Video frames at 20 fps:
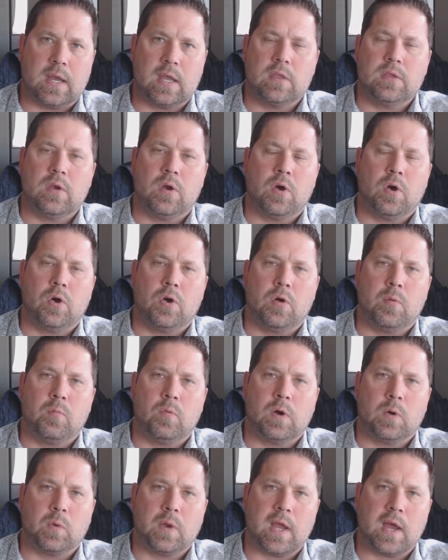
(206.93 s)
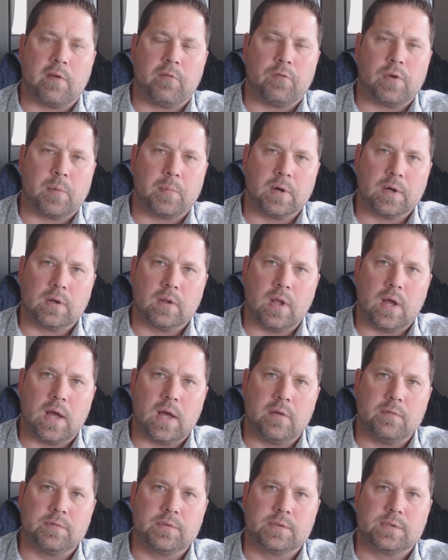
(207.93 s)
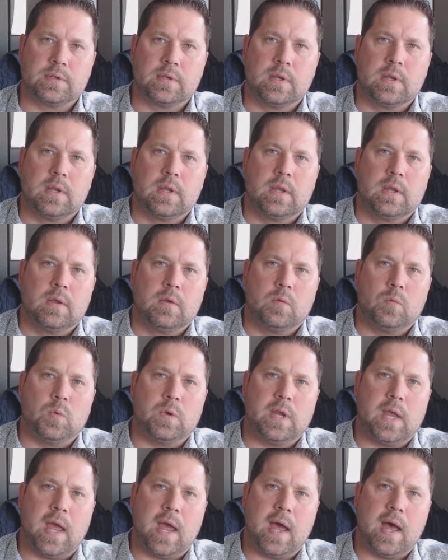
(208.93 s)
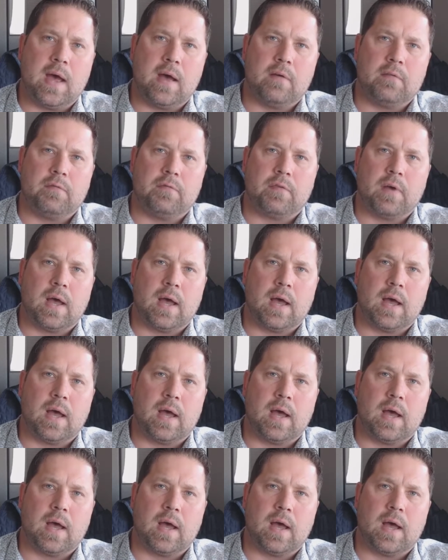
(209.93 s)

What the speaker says: in the home where we have rubber gloves, we have